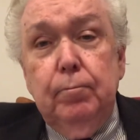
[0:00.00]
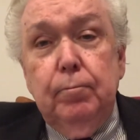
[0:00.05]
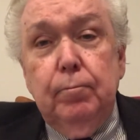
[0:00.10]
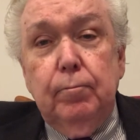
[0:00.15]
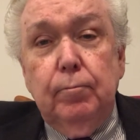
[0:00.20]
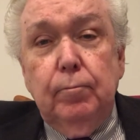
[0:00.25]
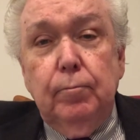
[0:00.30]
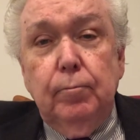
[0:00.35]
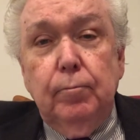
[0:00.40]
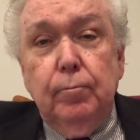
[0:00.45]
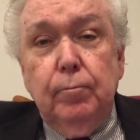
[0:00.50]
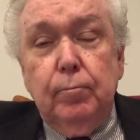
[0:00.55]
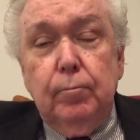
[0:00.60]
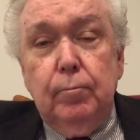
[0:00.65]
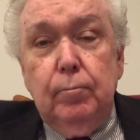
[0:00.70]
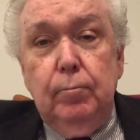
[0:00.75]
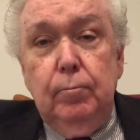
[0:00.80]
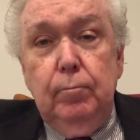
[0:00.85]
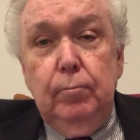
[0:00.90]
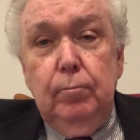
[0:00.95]

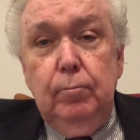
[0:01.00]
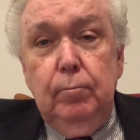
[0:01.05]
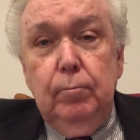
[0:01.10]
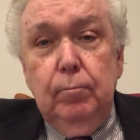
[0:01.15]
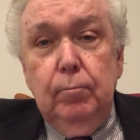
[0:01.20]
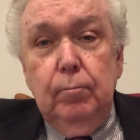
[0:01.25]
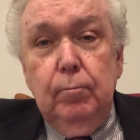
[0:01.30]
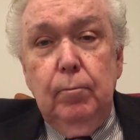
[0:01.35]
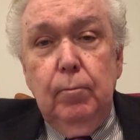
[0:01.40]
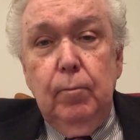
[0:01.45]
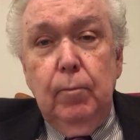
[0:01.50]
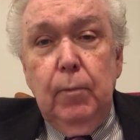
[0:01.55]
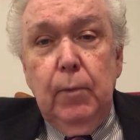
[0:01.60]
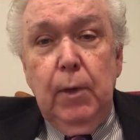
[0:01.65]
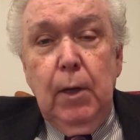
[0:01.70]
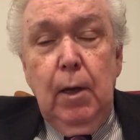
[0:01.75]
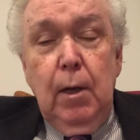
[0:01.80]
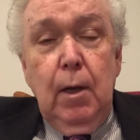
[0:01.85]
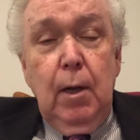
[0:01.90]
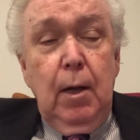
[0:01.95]

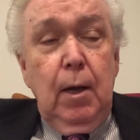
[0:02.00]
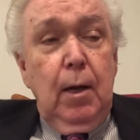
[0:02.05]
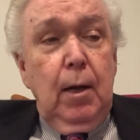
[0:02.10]
(no one is talking)